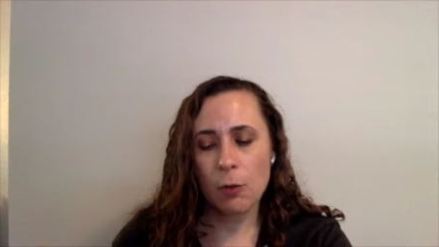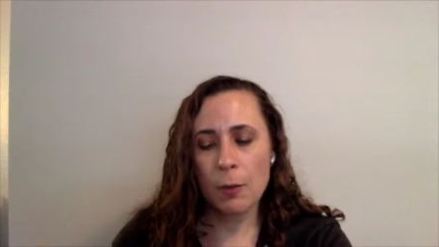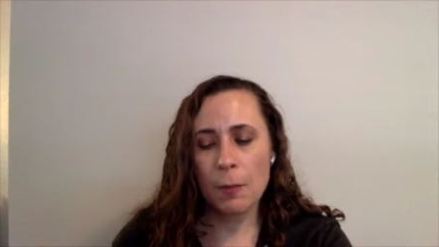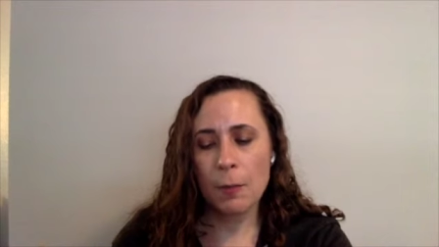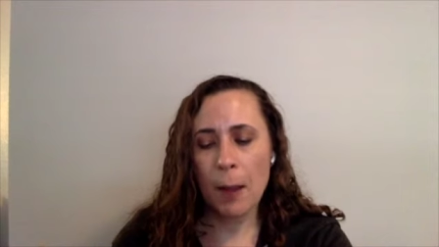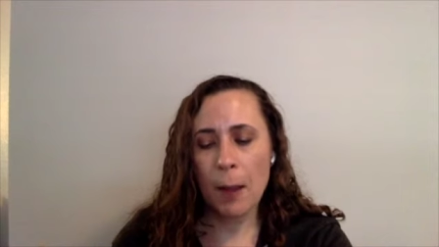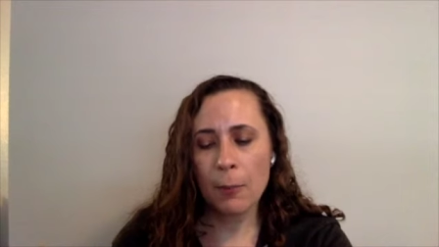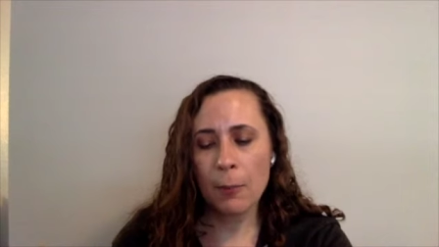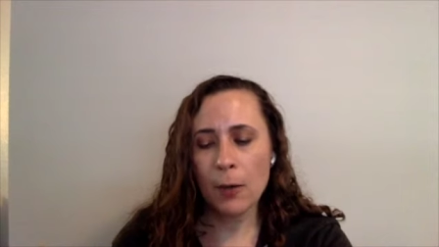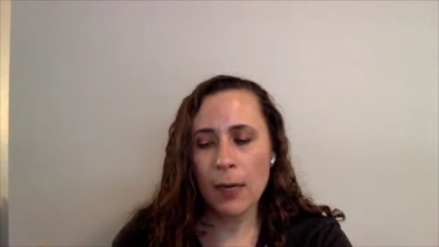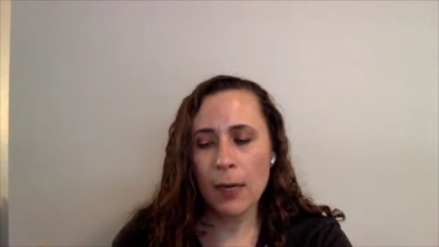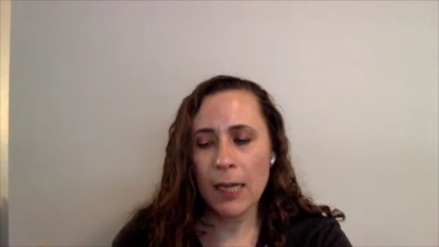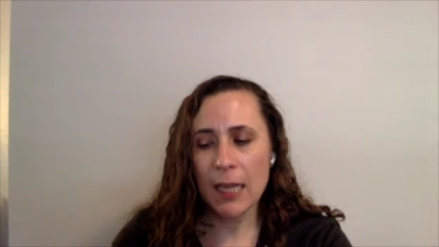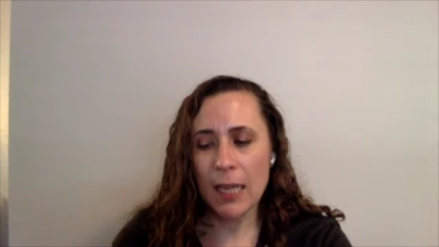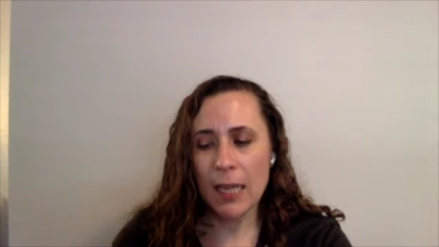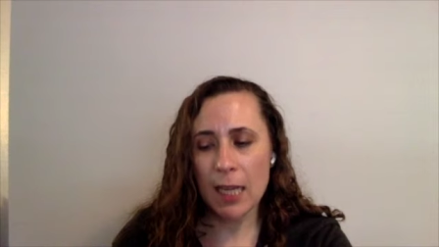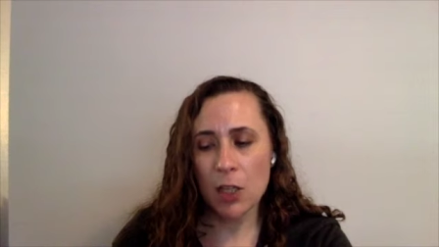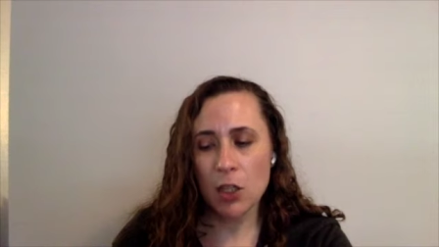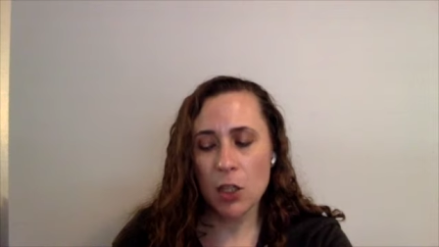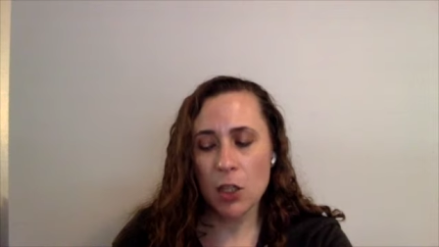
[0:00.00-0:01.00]
remembering
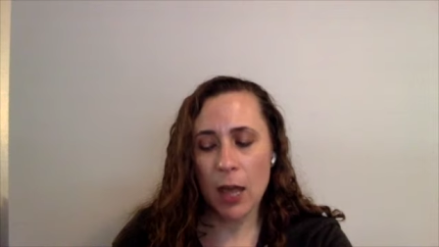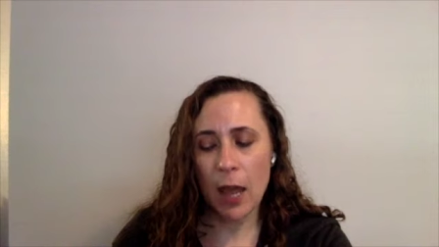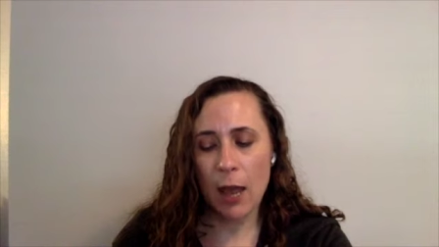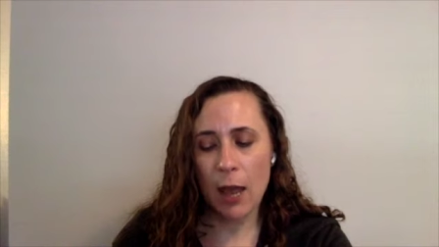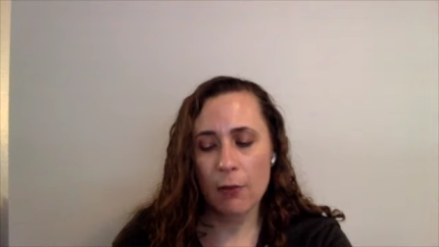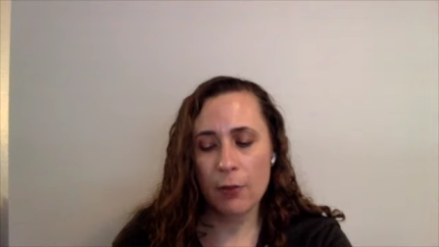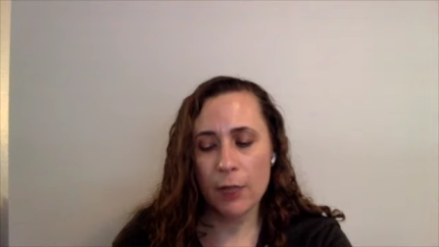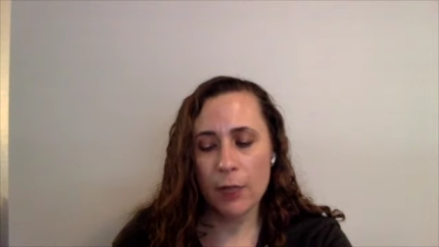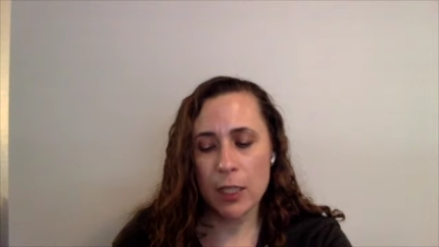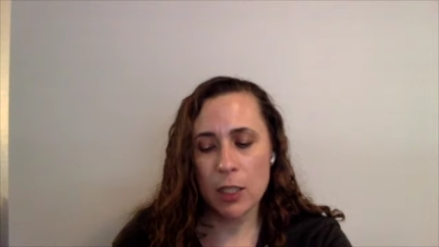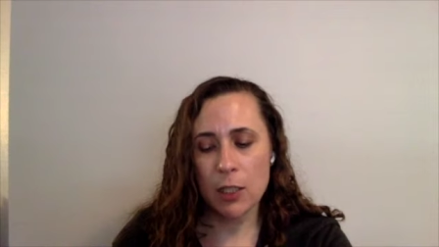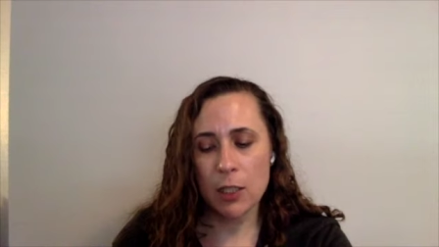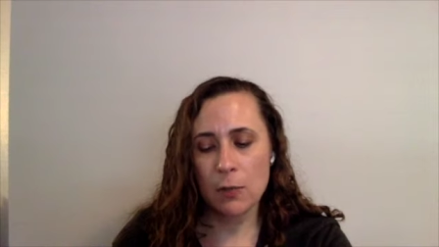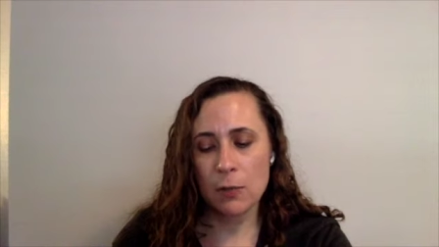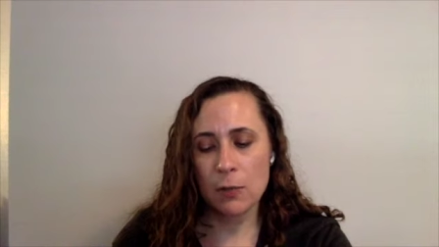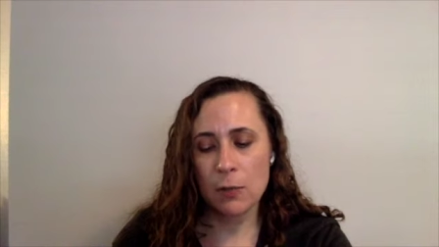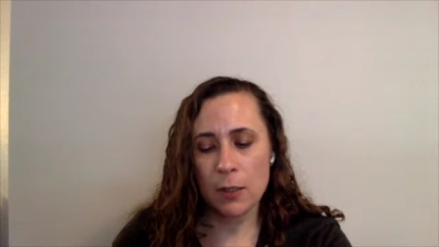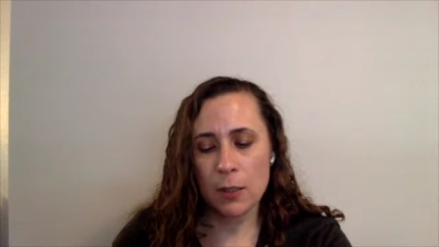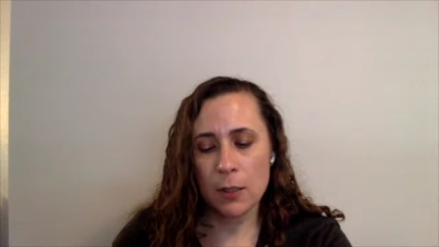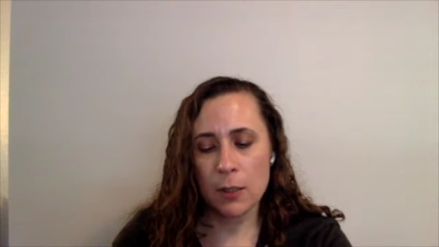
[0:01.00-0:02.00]
each and every
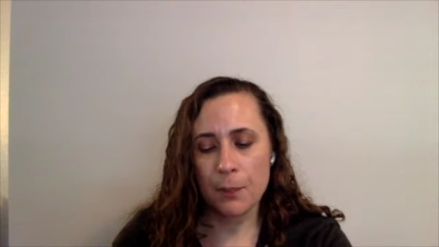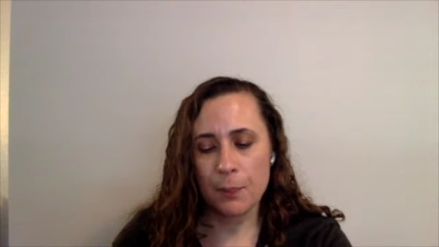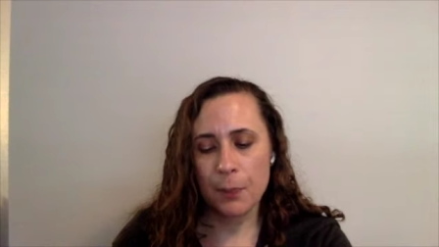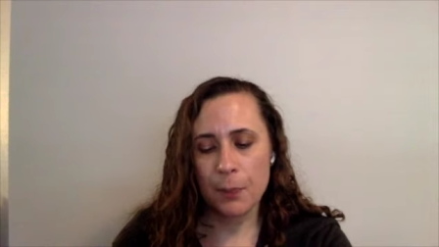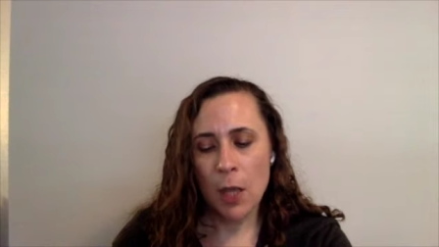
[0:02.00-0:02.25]
student.